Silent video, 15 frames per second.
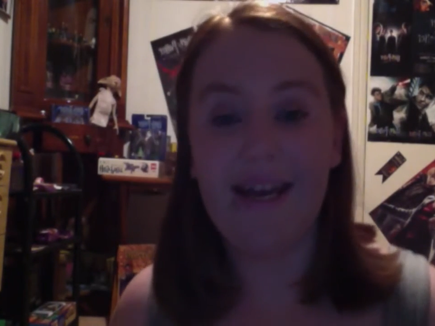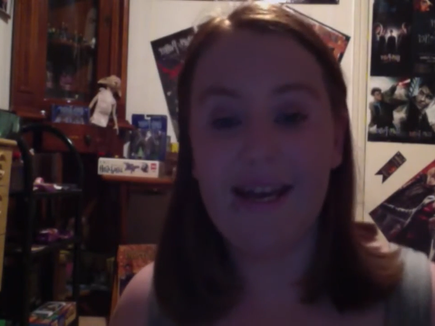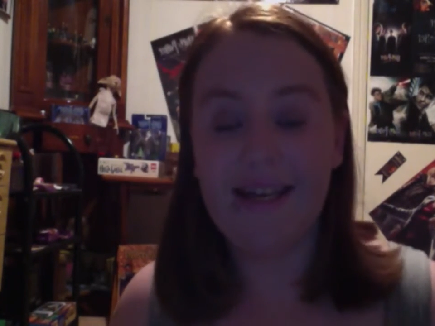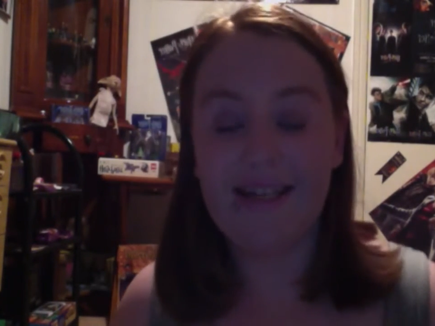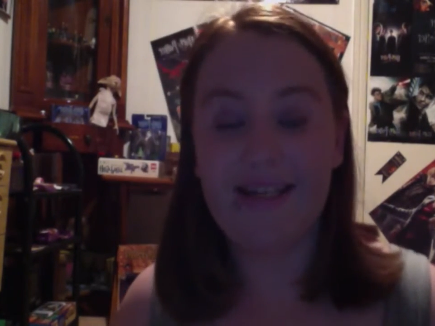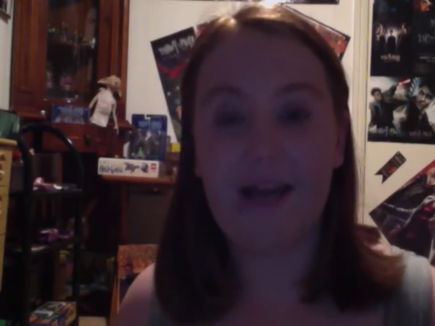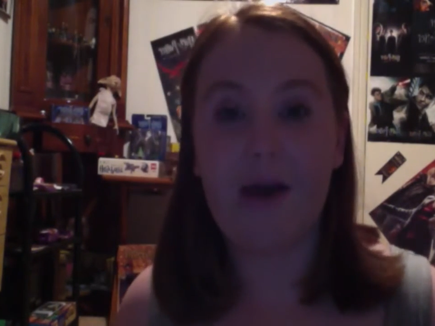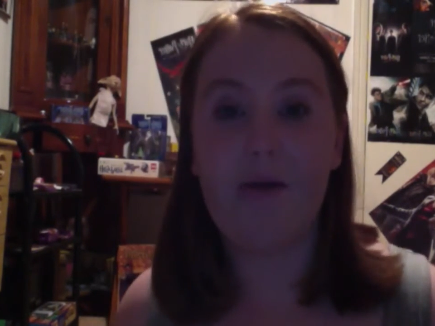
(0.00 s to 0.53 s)

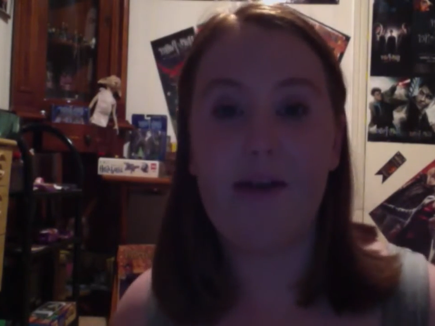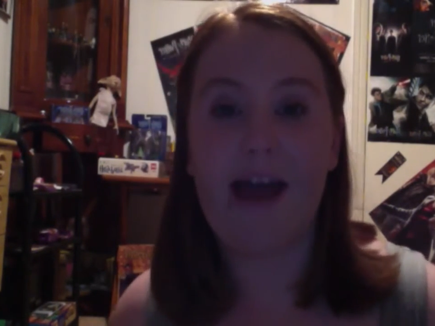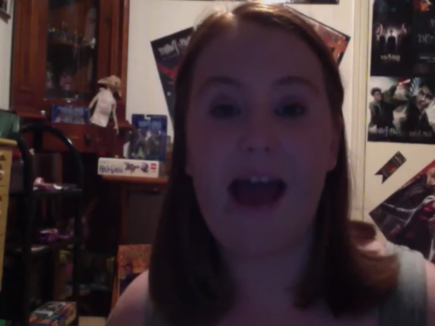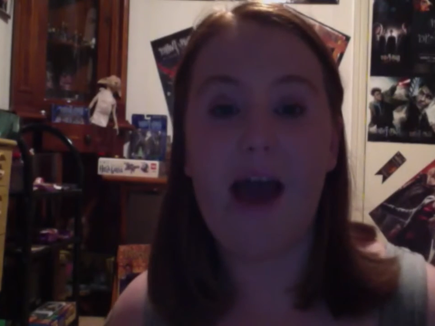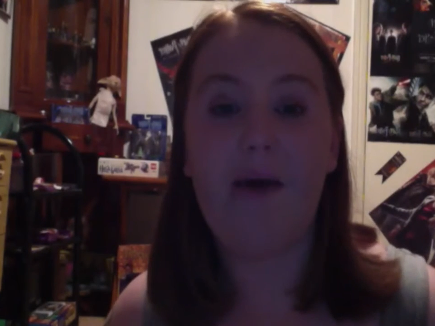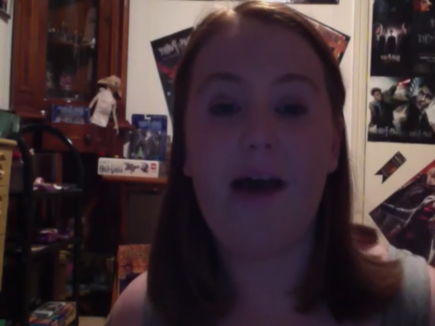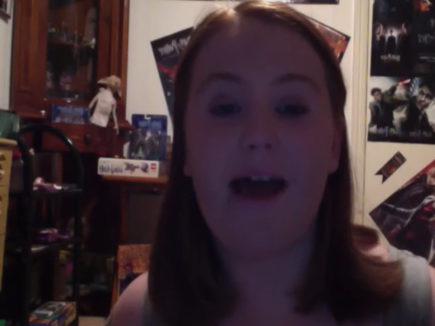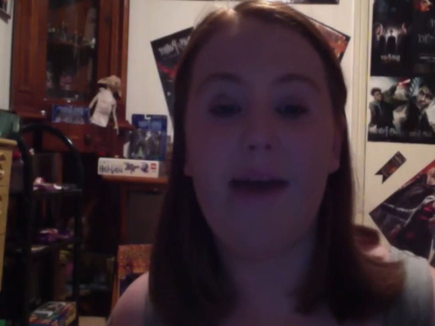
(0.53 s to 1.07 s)
So
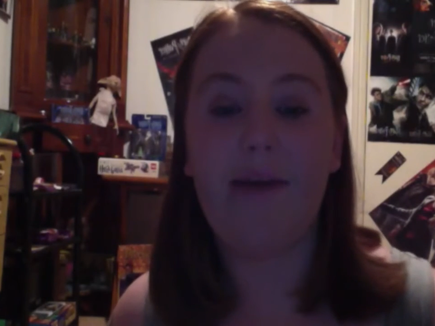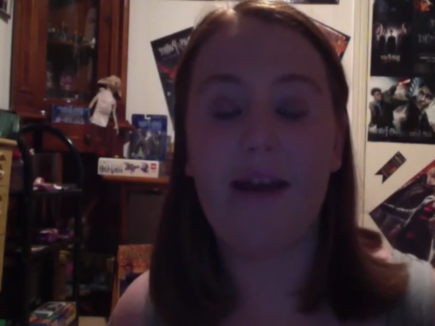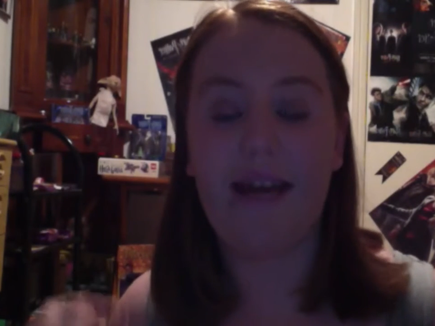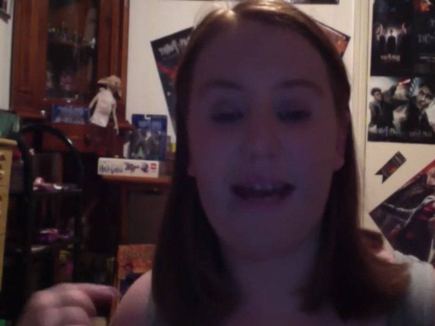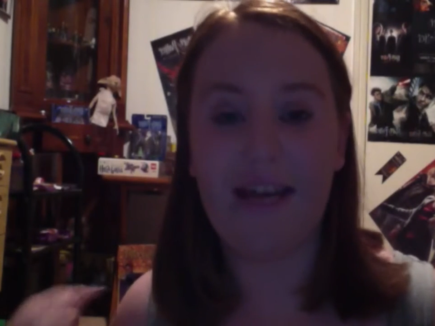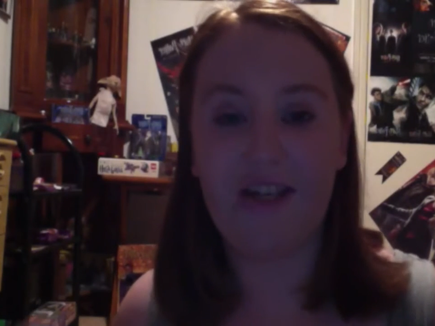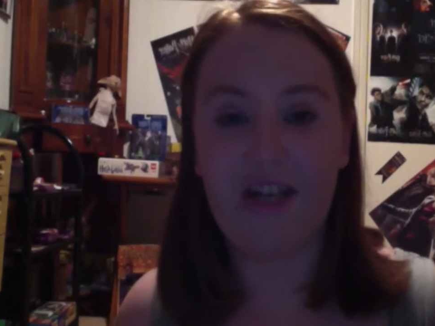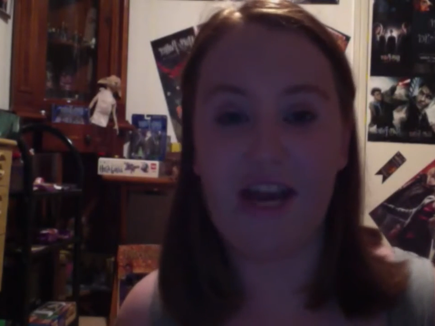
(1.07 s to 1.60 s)
now I'm gonna
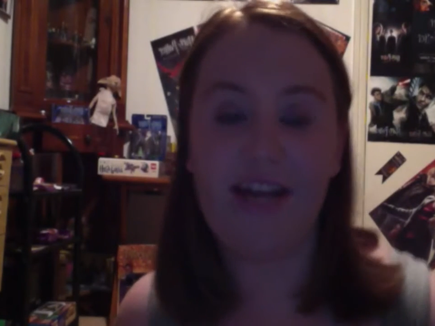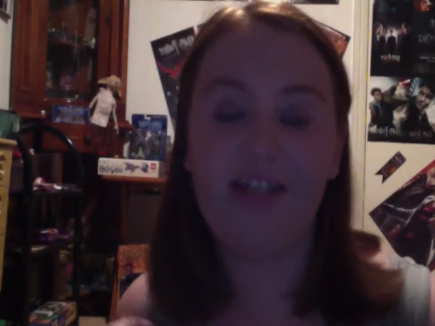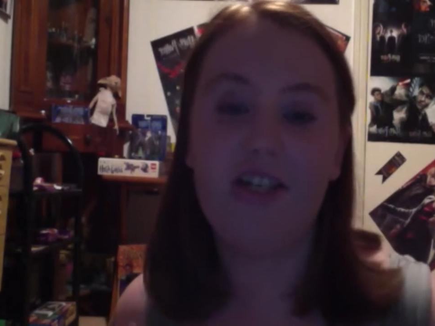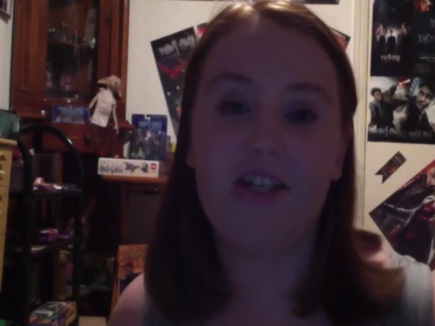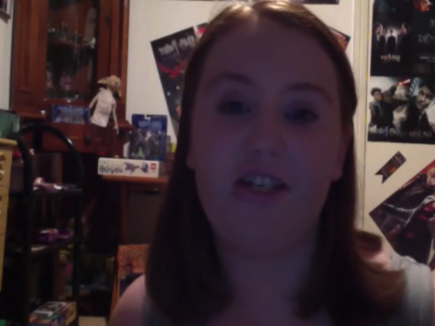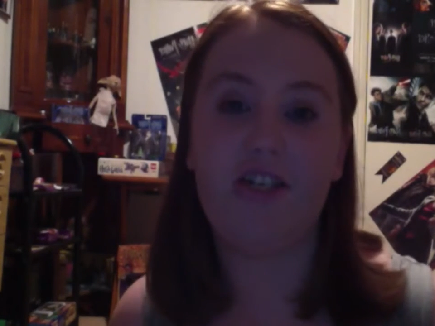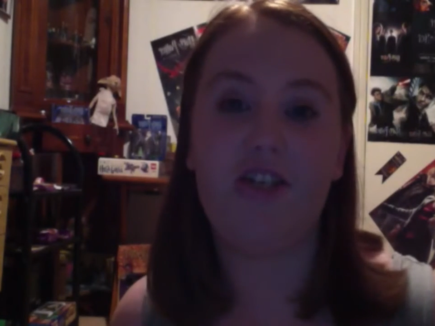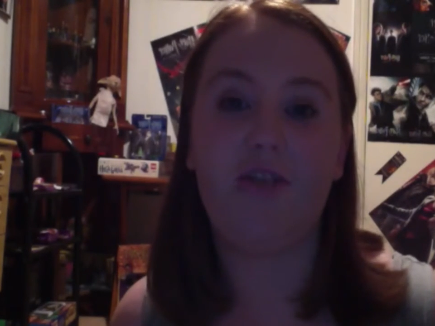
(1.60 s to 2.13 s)
get
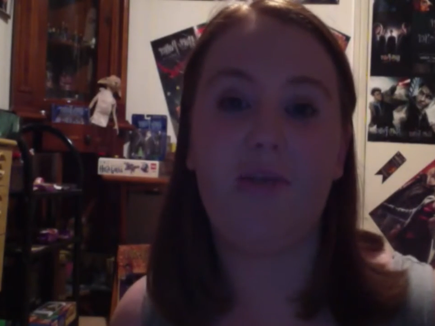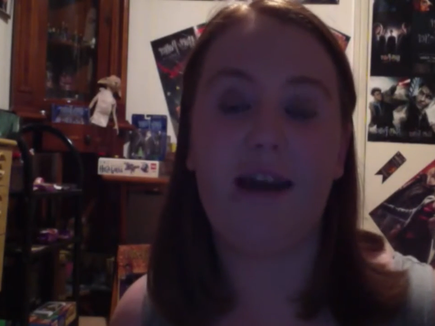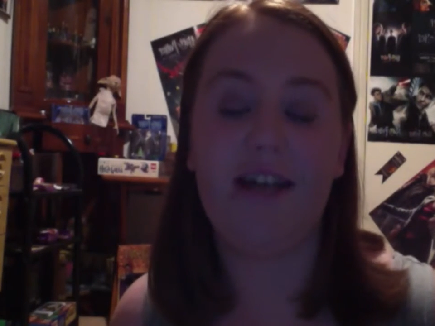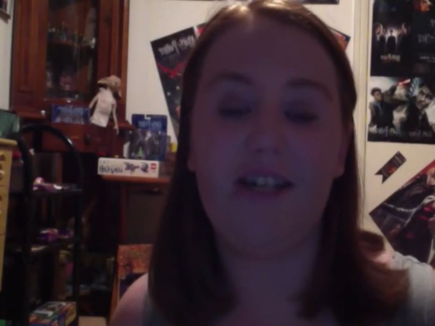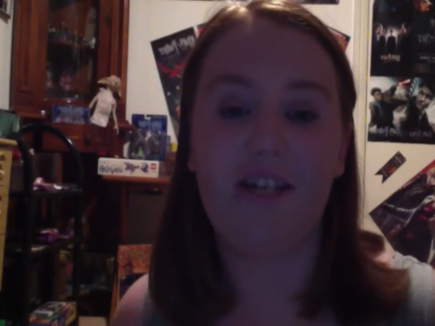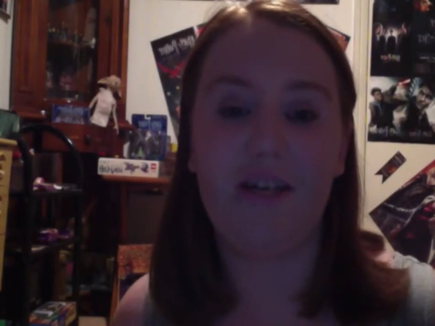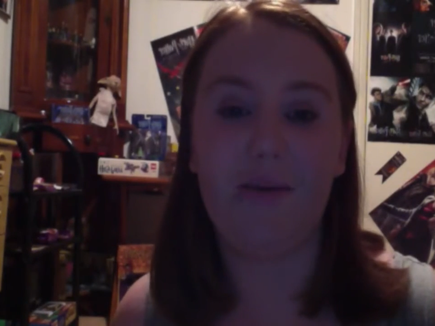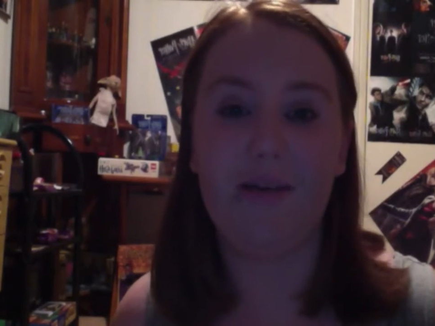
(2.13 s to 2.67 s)
changed into my
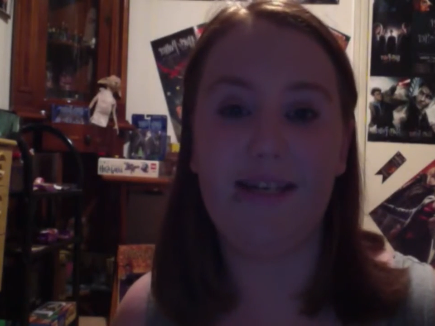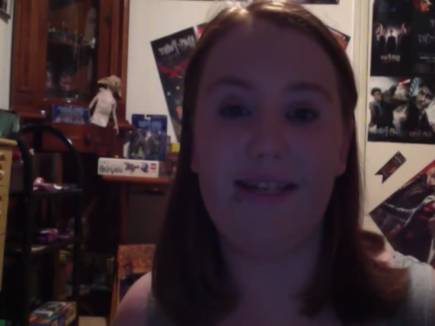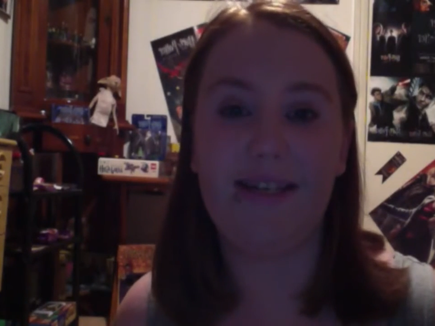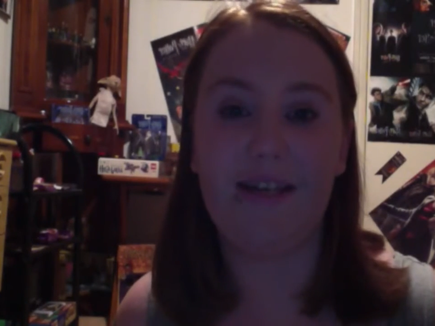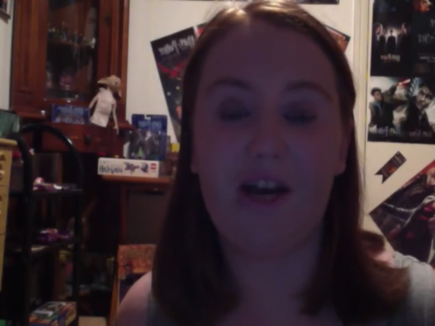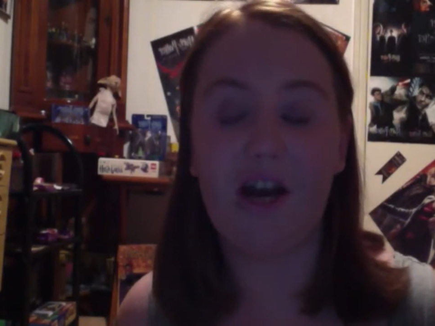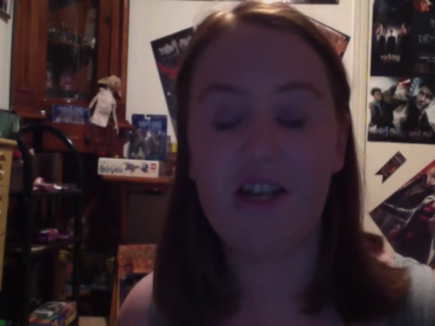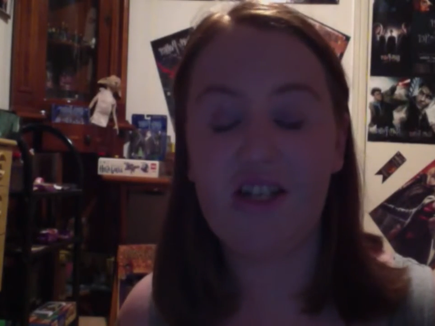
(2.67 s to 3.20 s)
Ginny
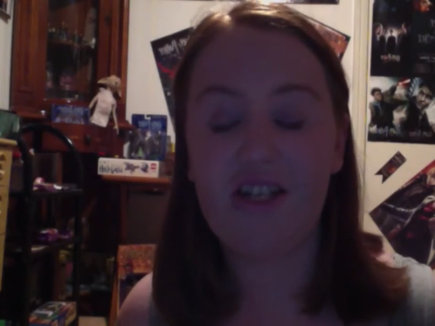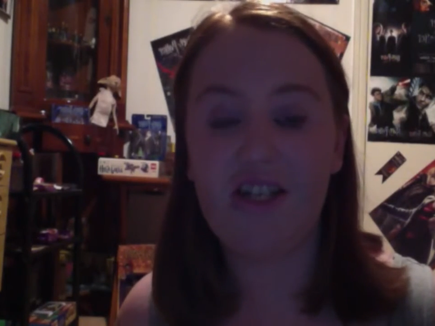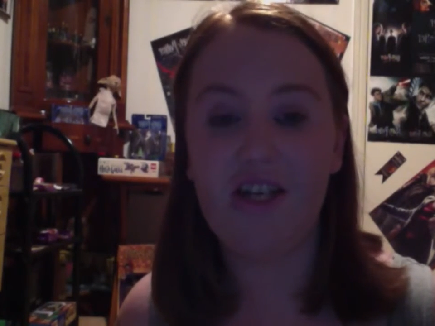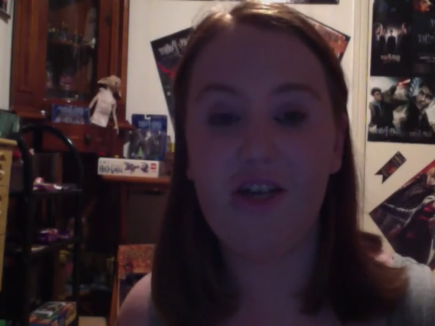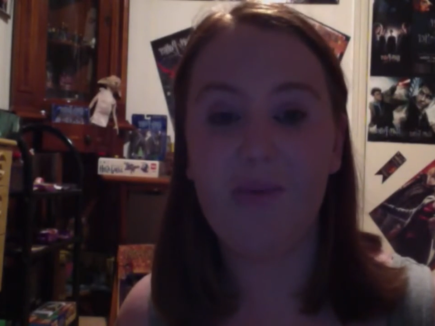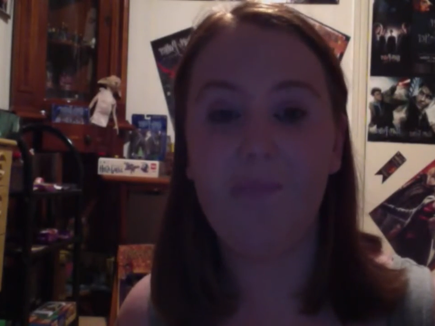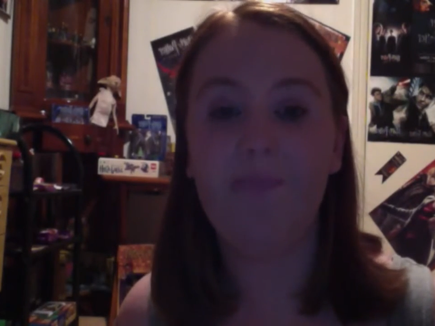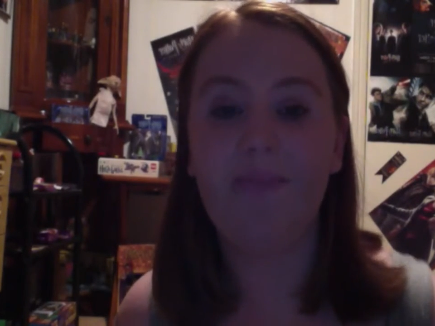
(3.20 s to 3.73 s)
Weasley
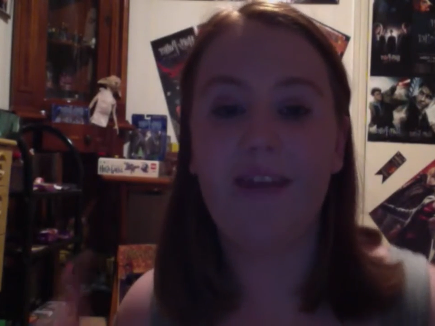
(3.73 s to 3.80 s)
costume.